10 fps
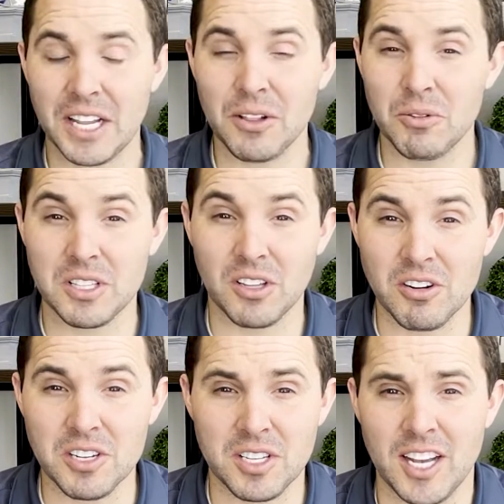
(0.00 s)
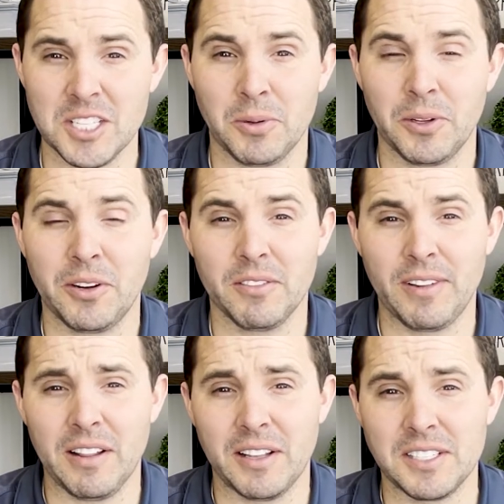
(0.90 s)
St. Luke's largest hospital here in the
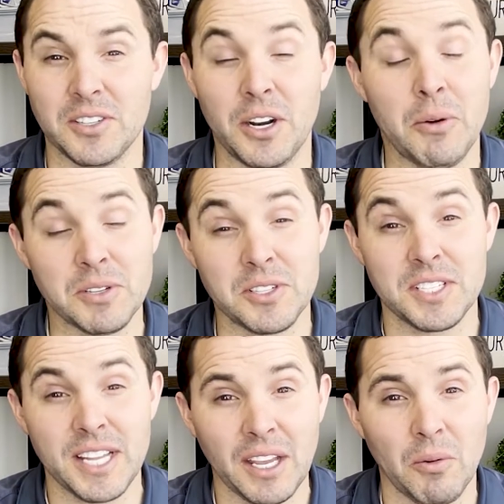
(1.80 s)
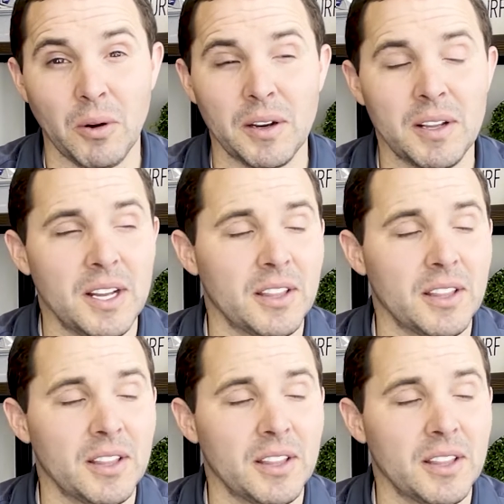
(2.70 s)
Valley, and it was their second one.